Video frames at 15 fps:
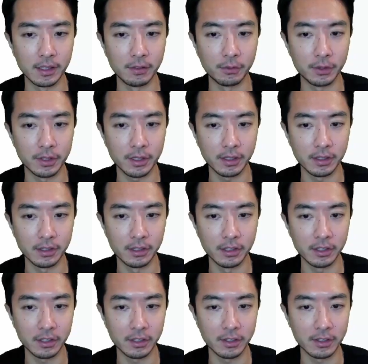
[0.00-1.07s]
if we take a
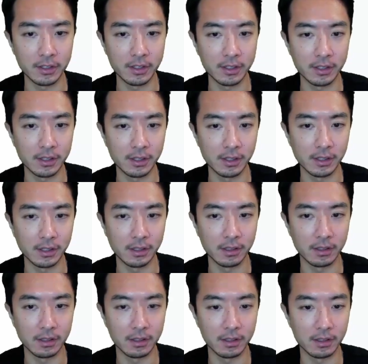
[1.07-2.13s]
look, you can see
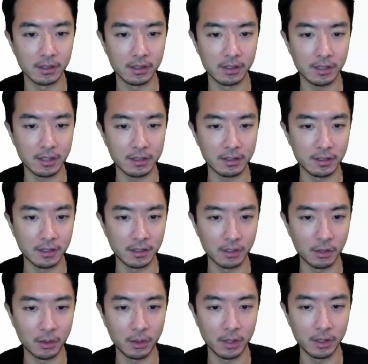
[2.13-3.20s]
this actually did a
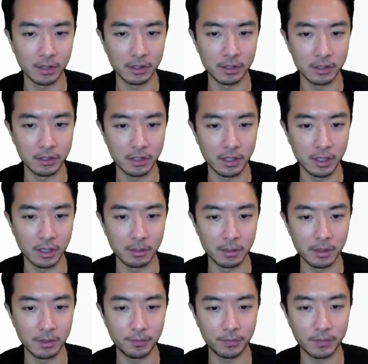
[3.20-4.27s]
quite a good job.
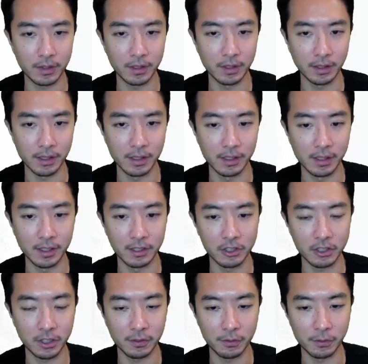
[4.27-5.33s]
Again, I
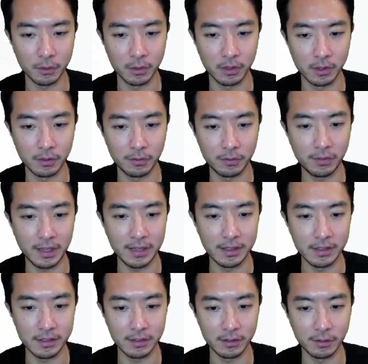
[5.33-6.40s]
checked for the
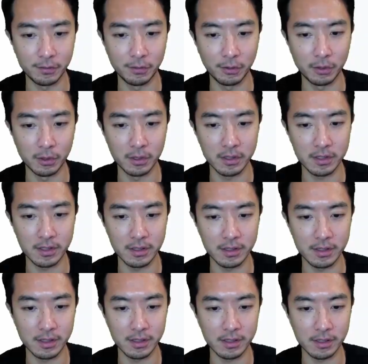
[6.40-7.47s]
flatness of the floor
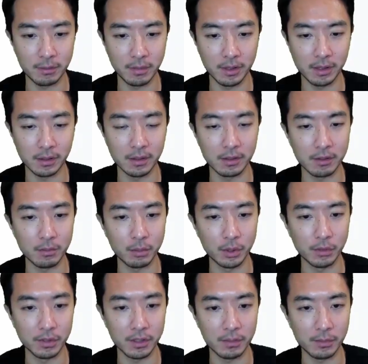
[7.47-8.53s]
since that's something
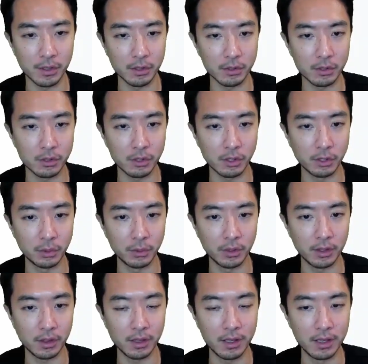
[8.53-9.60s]
previous models struggled
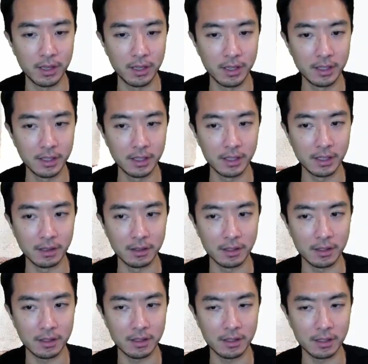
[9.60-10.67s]
with. It
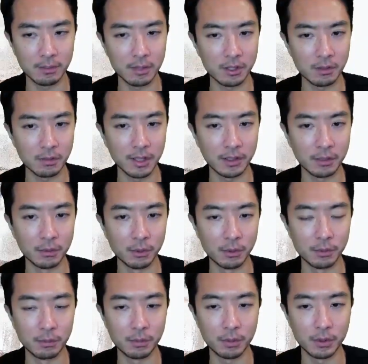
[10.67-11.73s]
seems to make the
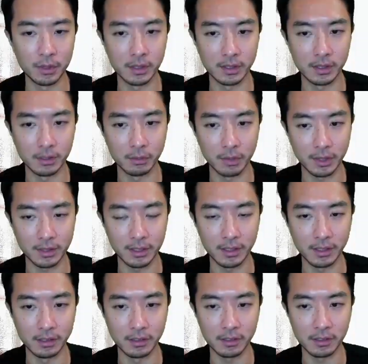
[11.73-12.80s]
room pretty
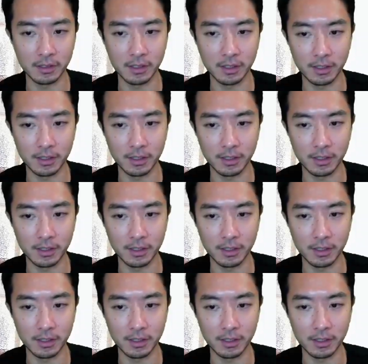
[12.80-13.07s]
rectangular.